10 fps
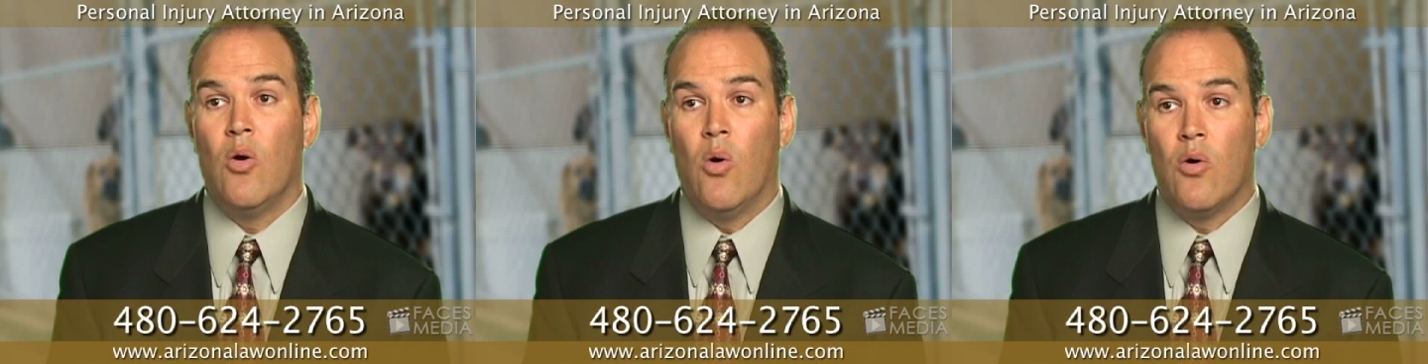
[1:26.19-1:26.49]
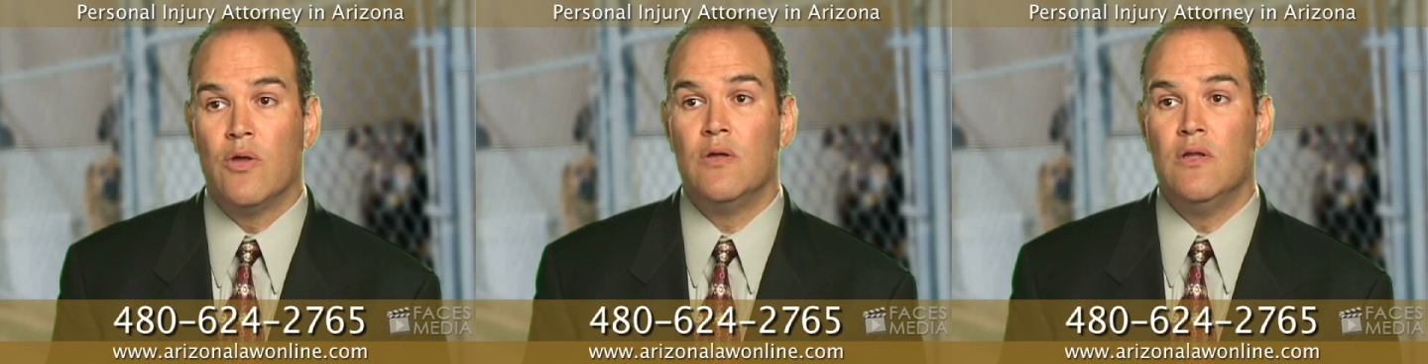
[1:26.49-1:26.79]

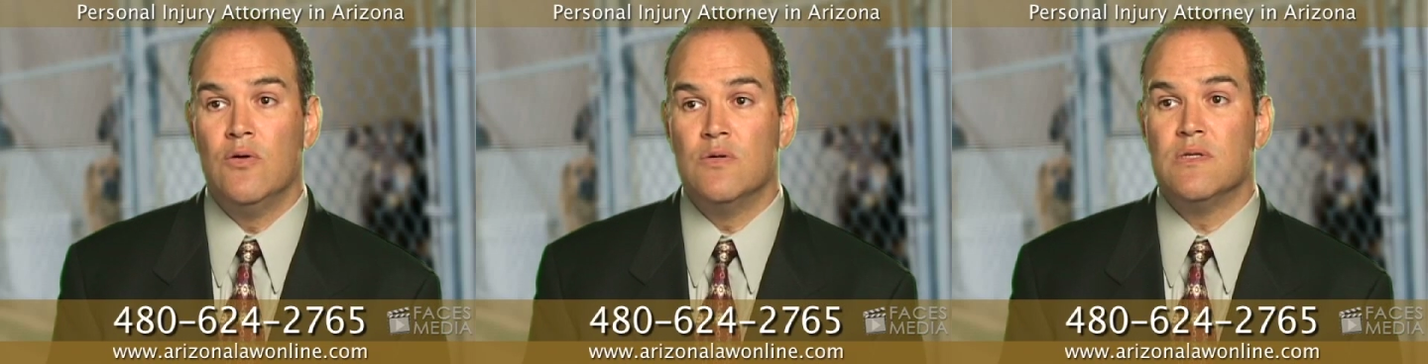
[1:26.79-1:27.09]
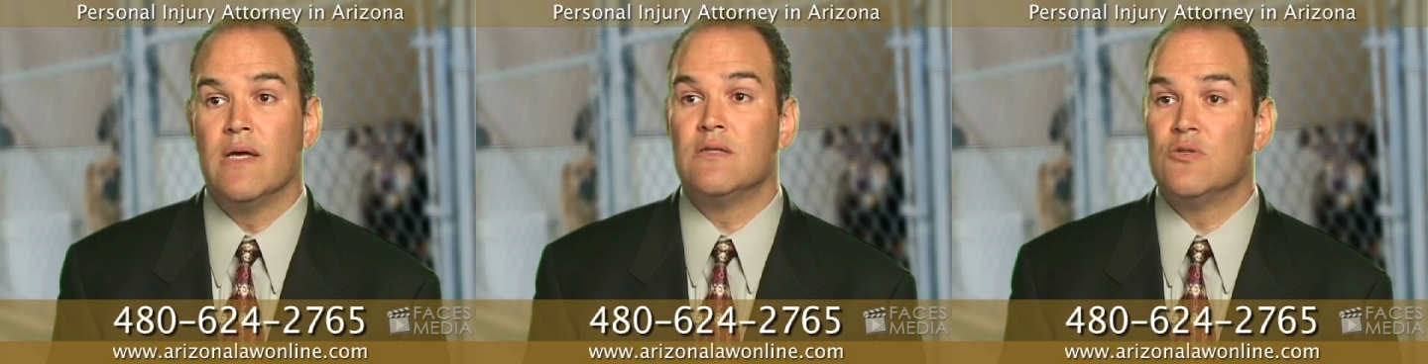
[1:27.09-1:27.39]
or you lose
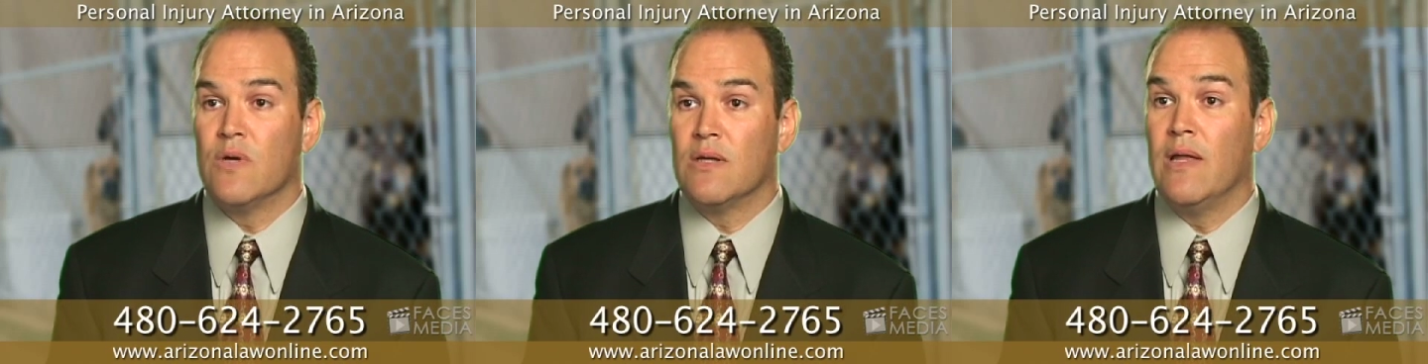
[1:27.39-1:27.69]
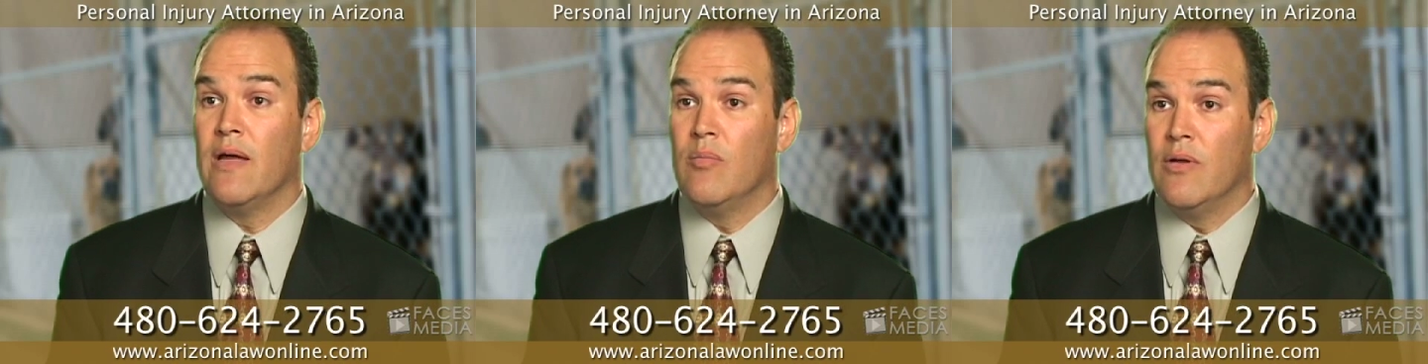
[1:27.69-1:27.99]
that strict
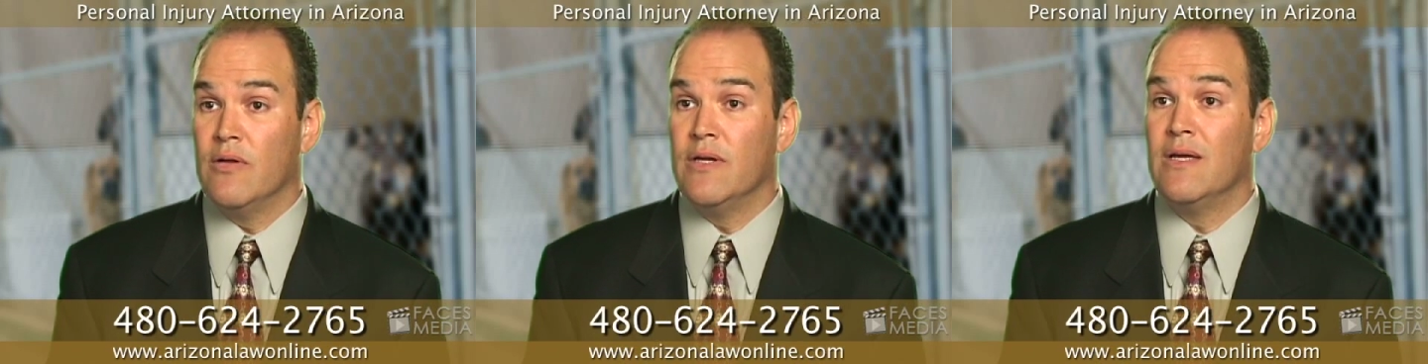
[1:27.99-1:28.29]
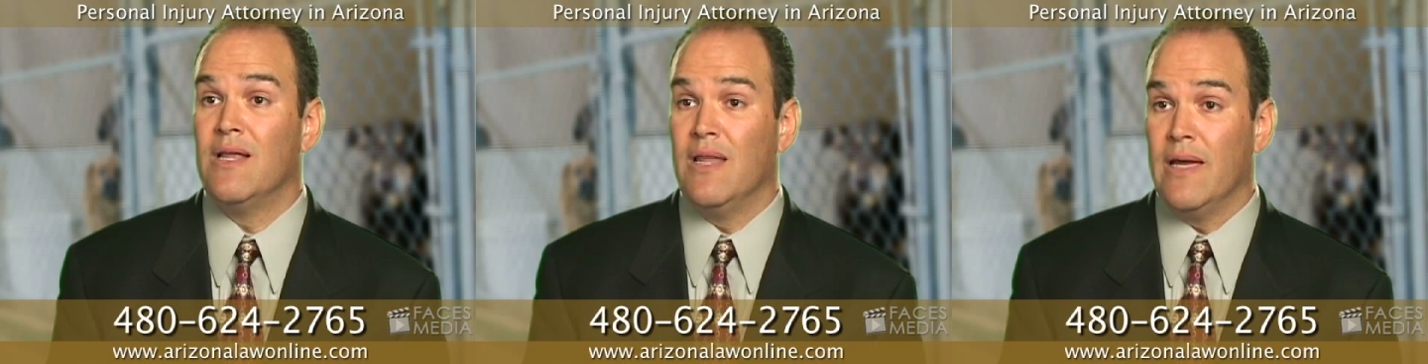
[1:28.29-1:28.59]
liability
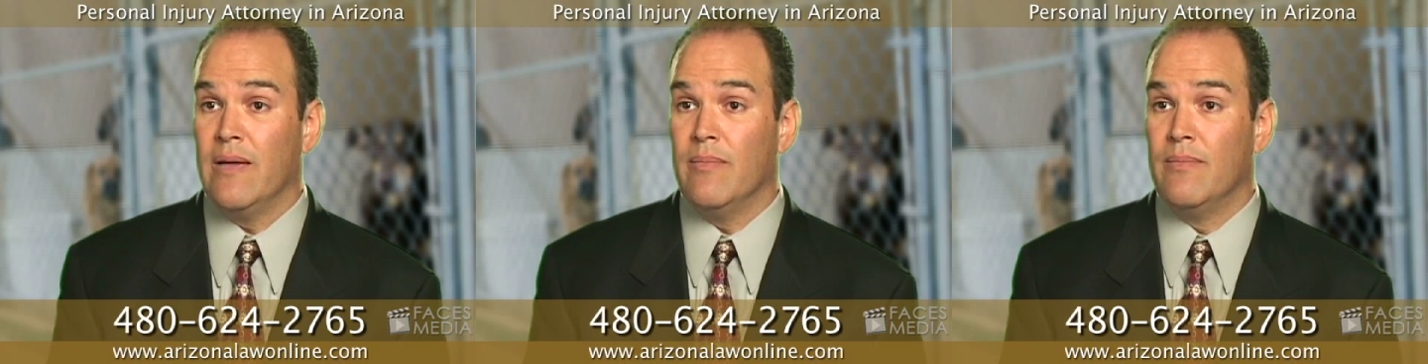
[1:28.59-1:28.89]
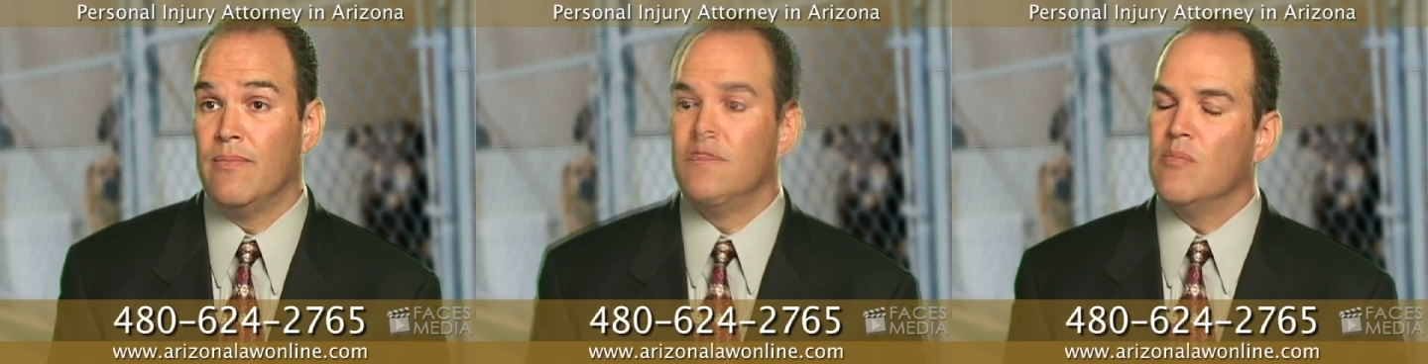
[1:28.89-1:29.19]
claim.
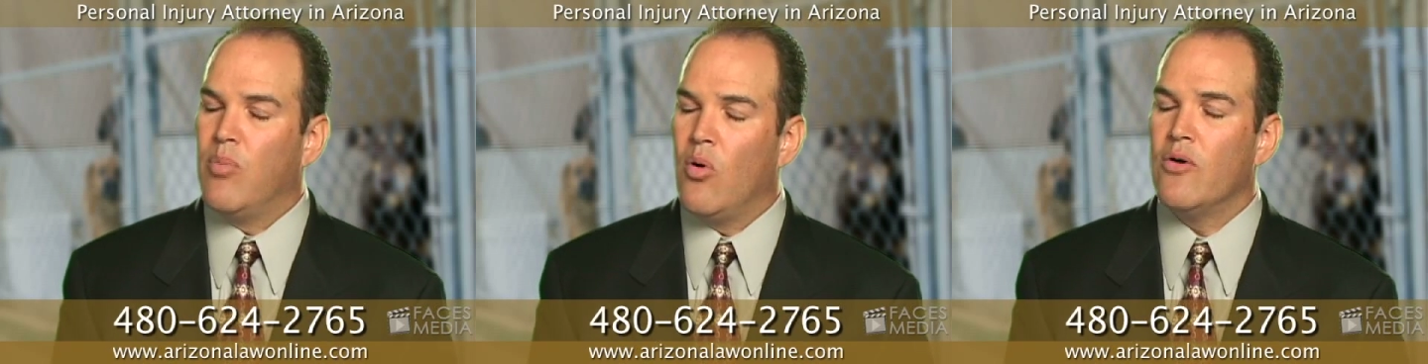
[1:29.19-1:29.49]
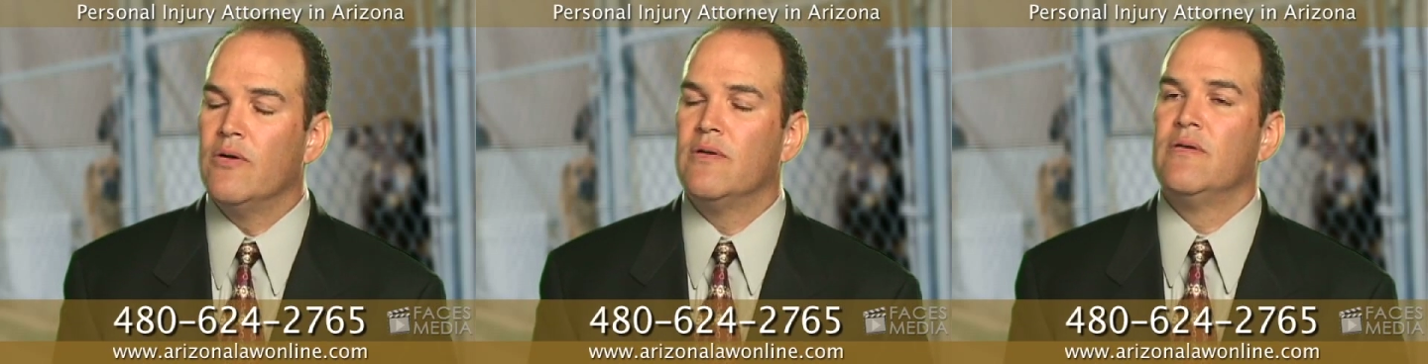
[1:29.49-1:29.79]
It's
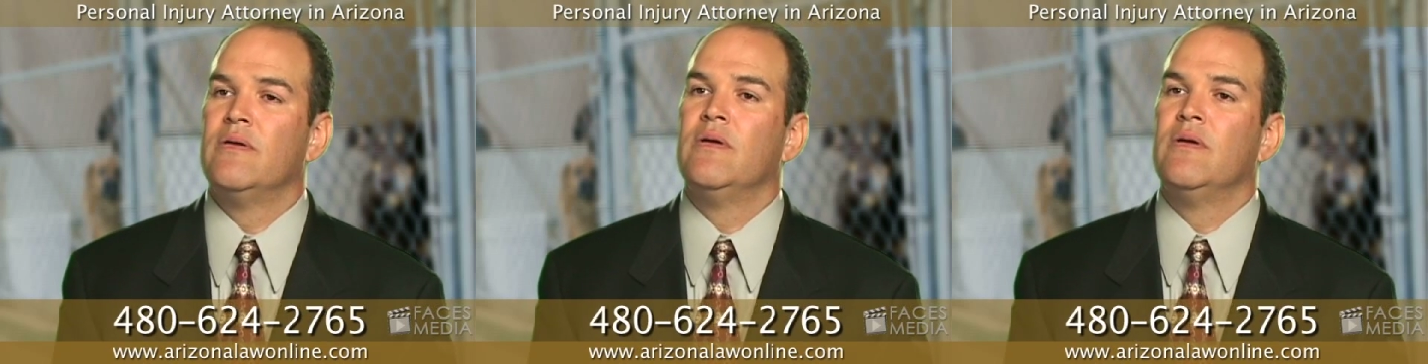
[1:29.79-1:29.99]
important